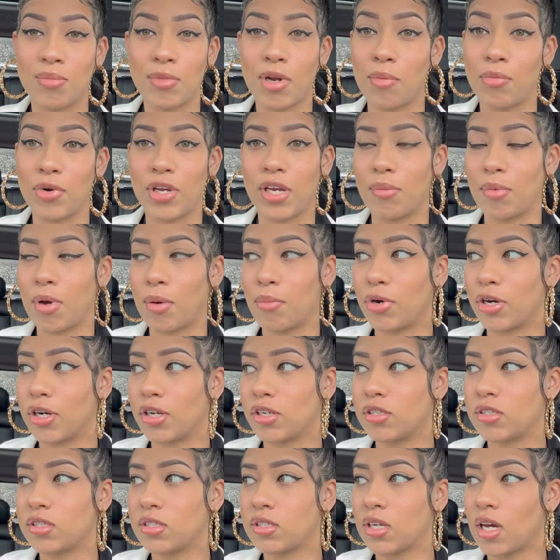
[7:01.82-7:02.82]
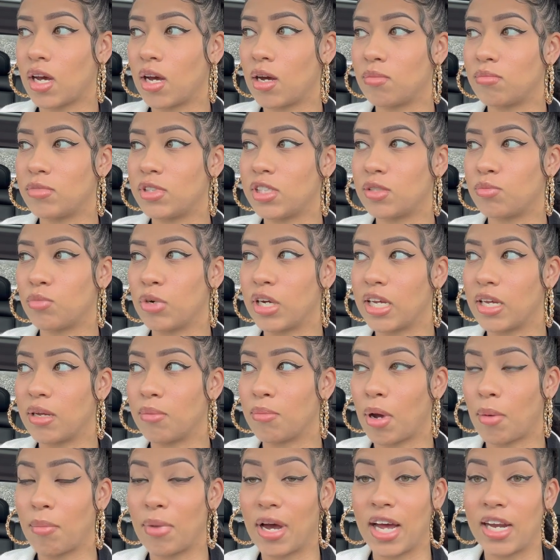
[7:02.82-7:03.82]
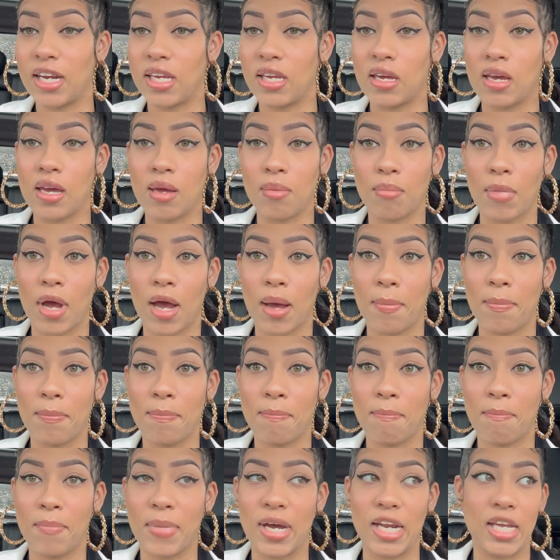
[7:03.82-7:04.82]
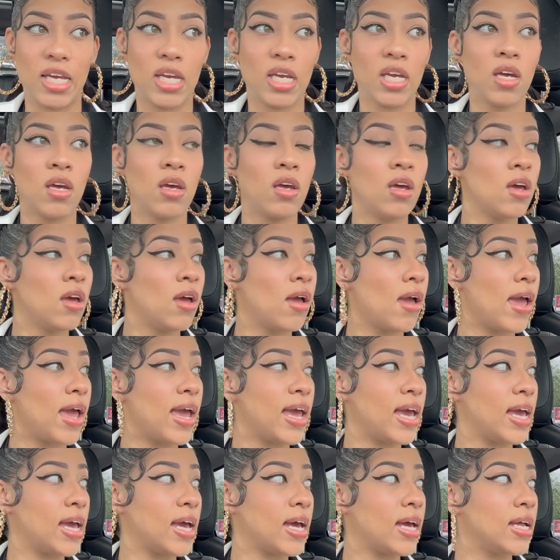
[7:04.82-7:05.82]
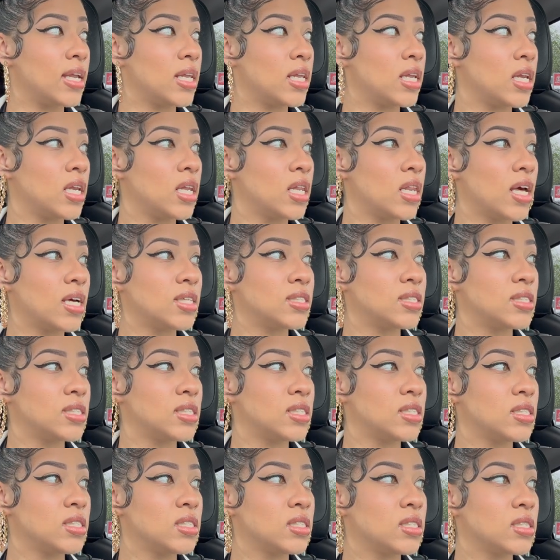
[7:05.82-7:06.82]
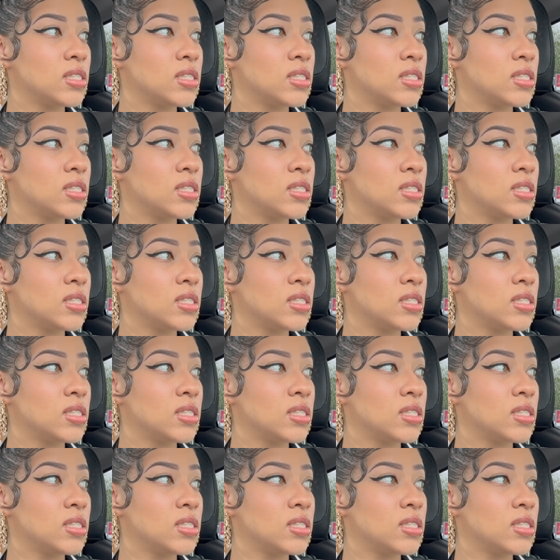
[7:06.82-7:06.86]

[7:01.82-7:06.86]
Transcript: not bringing my purse i'm just bringing my body and my money and that's it